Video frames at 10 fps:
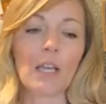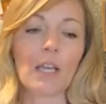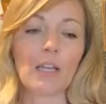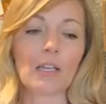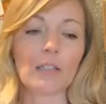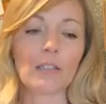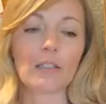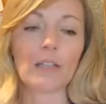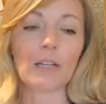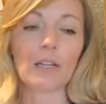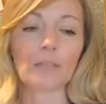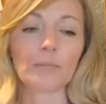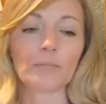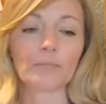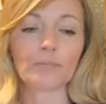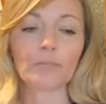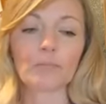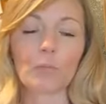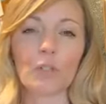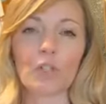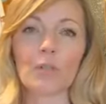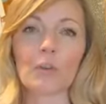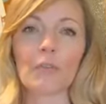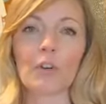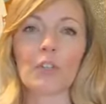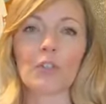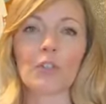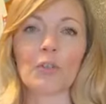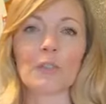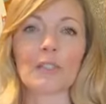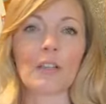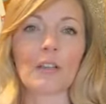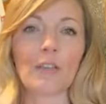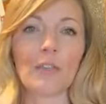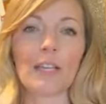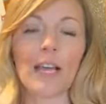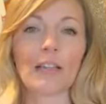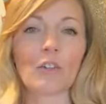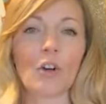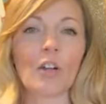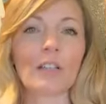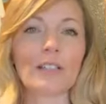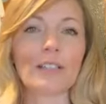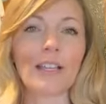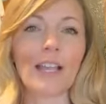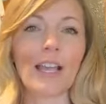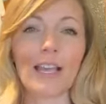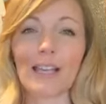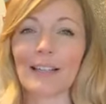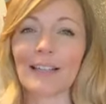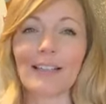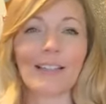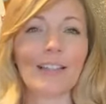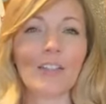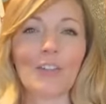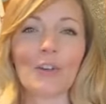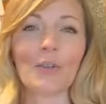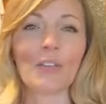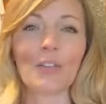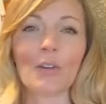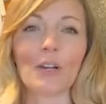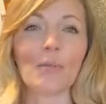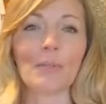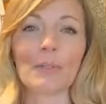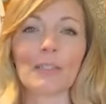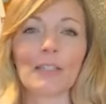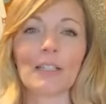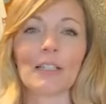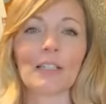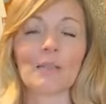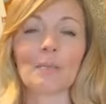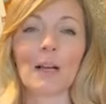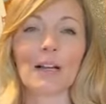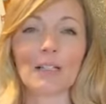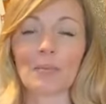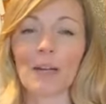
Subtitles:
And what she's referring to is, if he hadn't called and said, "Hey, you know, can you help a husband